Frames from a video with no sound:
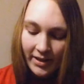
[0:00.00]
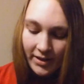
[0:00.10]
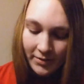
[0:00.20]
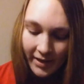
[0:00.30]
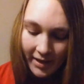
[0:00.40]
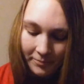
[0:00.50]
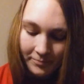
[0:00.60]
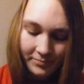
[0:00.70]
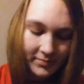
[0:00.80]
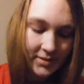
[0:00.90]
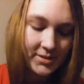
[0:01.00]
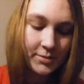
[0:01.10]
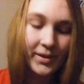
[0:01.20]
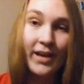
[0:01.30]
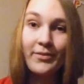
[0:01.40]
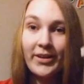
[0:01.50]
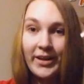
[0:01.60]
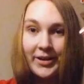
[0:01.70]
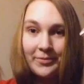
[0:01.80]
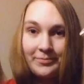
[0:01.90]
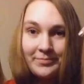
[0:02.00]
Okay, so we have our hair.